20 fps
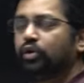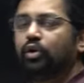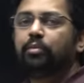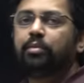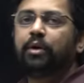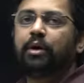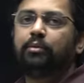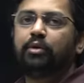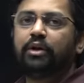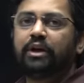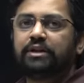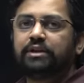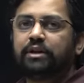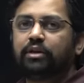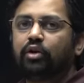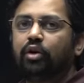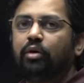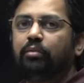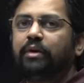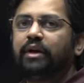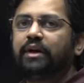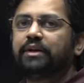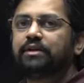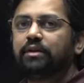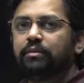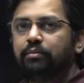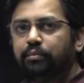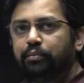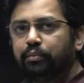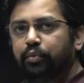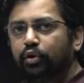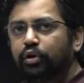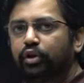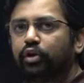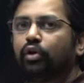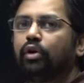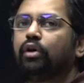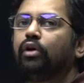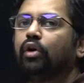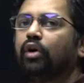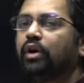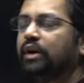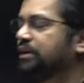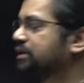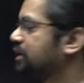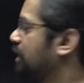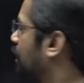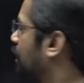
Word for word: your permutation combination, put your knowledge,